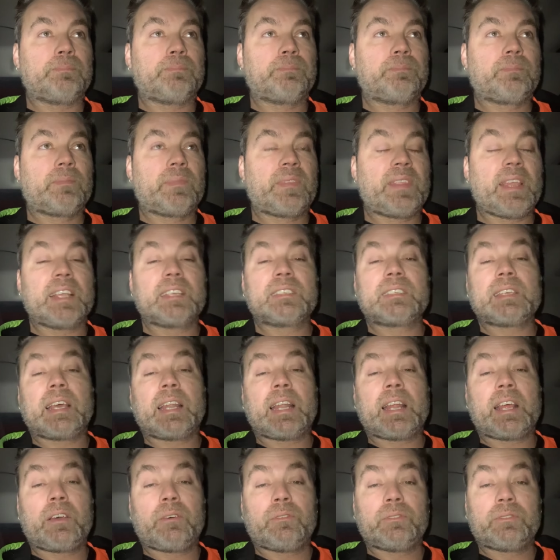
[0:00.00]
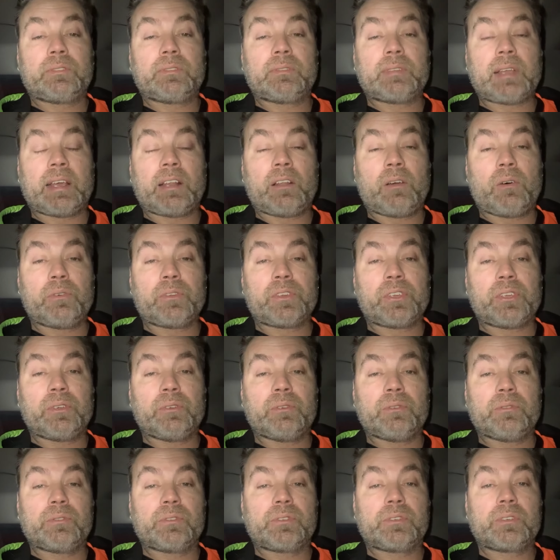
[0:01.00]
things that I don't
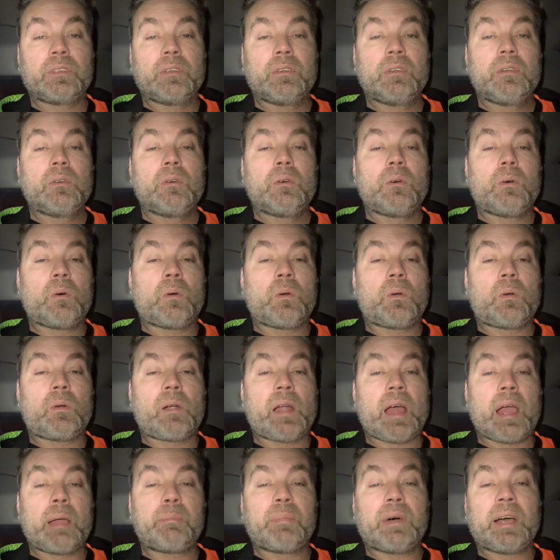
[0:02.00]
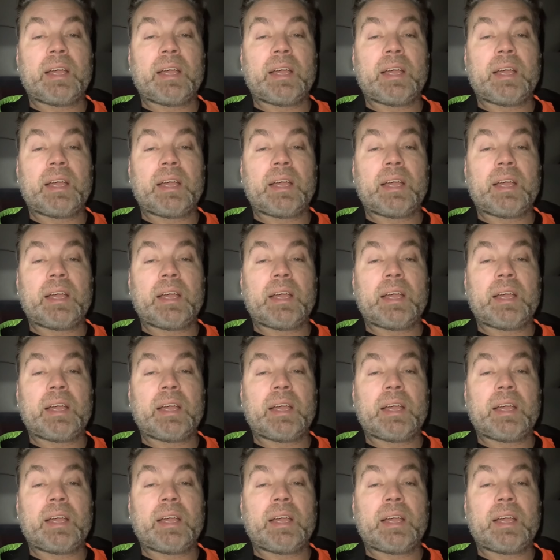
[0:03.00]
use, or I buy